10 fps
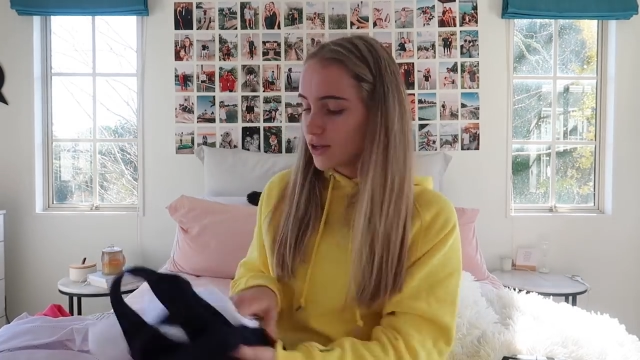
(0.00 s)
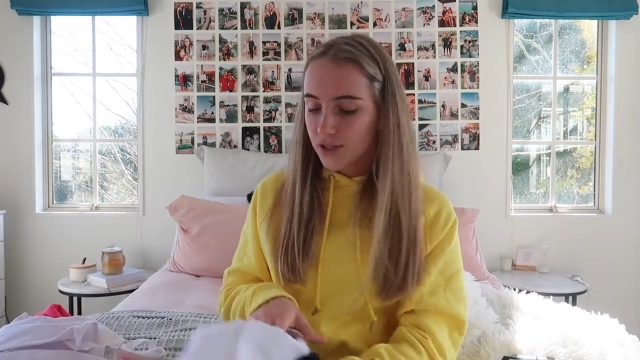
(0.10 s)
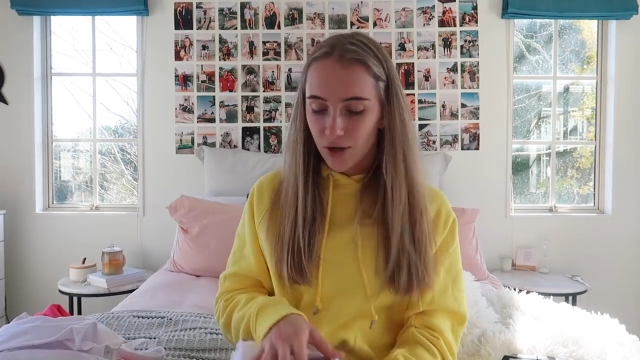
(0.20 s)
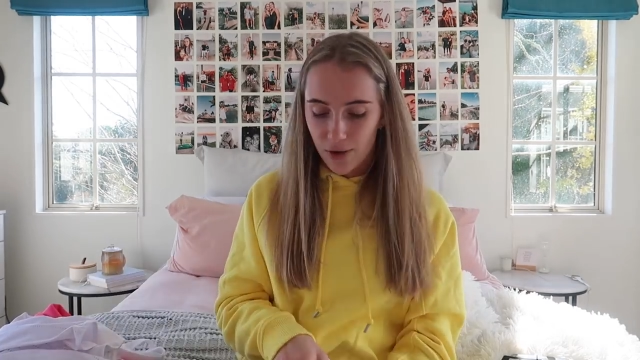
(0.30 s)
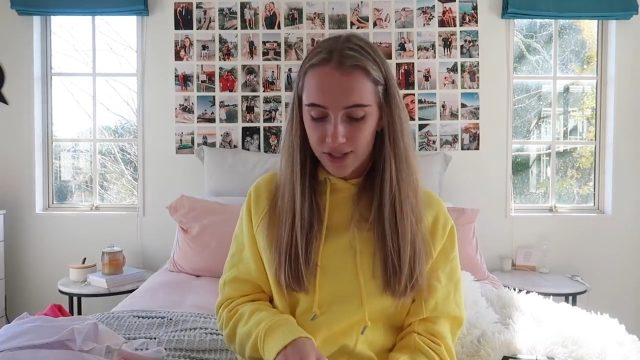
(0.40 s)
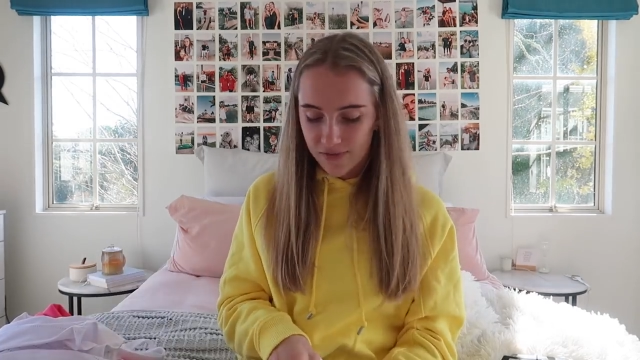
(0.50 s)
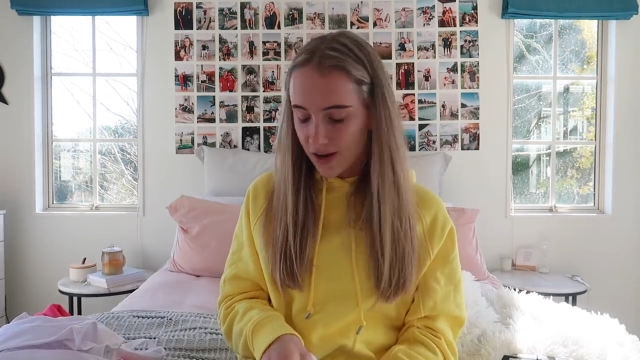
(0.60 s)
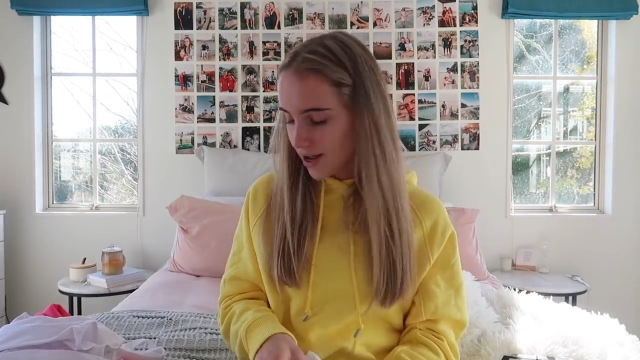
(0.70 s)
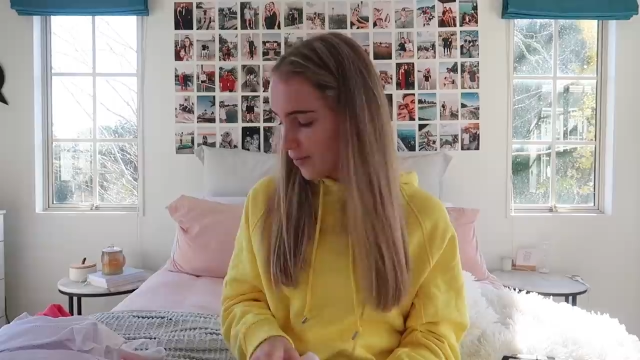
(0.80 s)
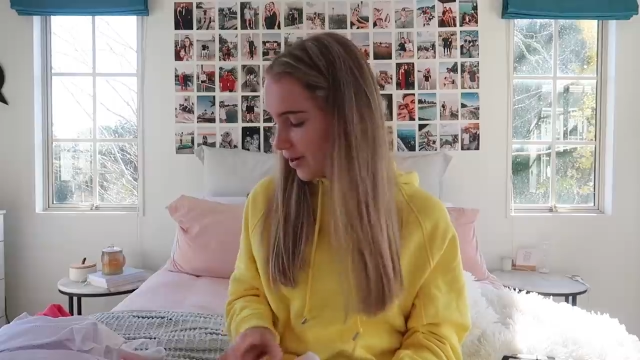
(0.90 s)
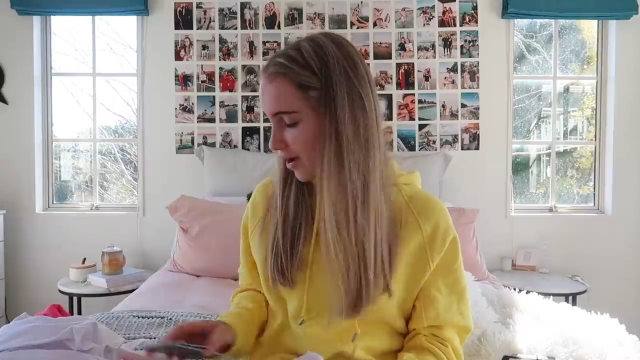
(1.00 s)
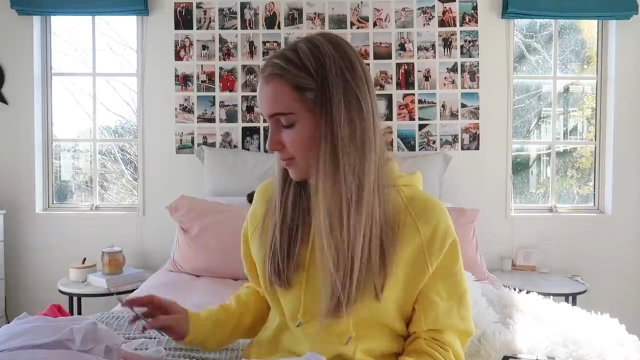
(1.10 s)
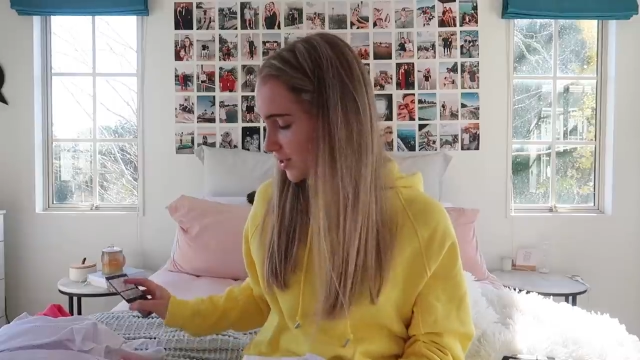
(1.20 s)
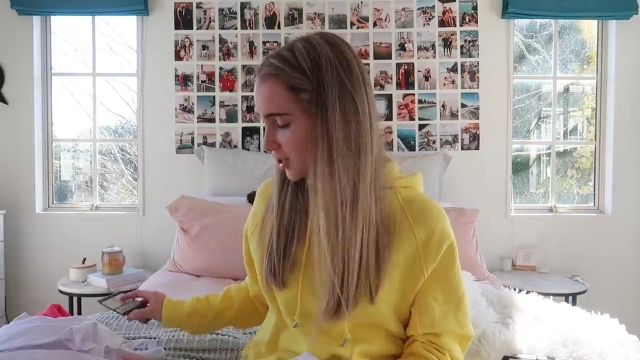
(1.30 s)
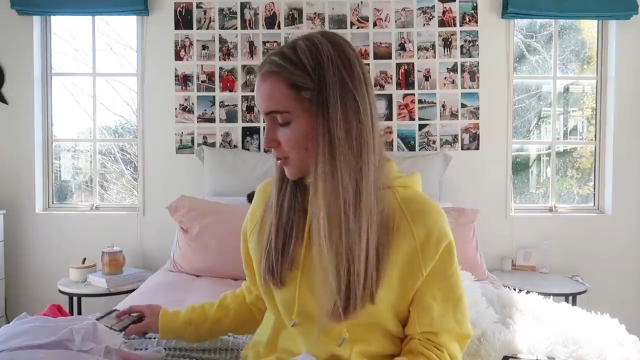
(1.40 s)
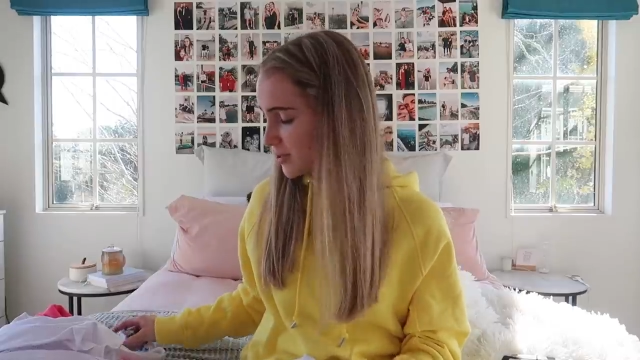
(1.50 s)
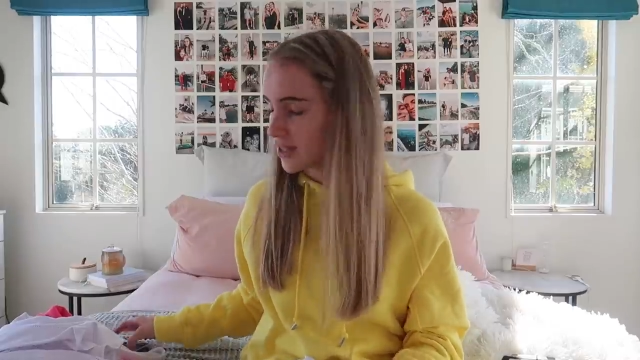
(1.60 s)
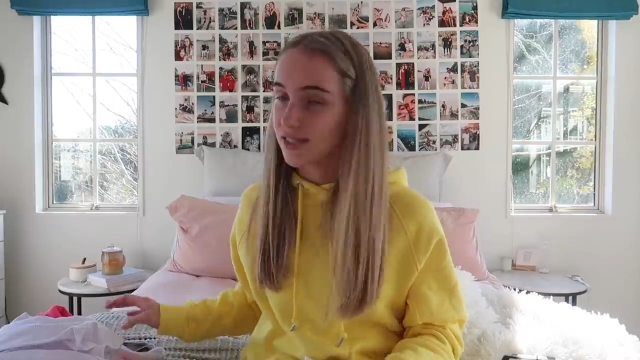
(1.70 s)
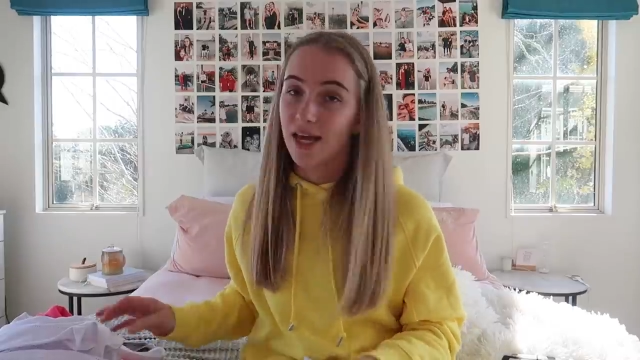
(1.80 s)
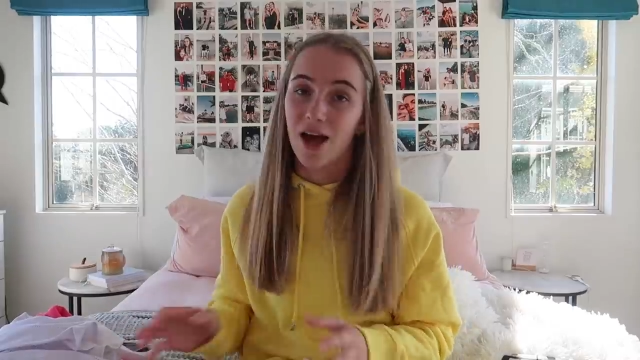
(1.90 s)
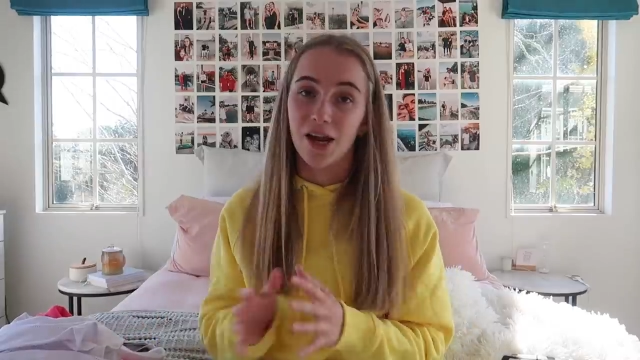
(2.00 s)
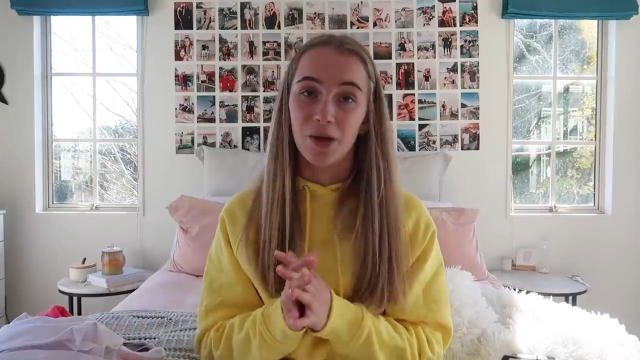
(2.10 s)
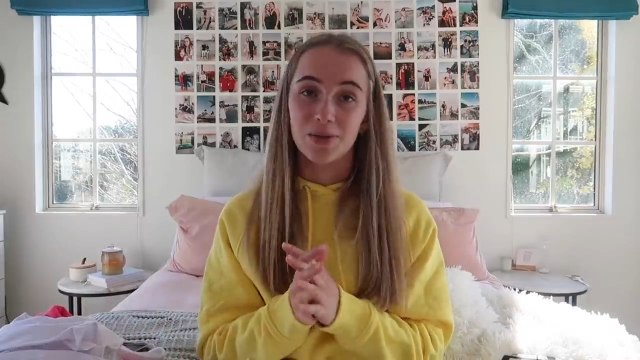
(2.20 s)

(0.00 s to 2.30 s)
so it's funny when I was choosing these out I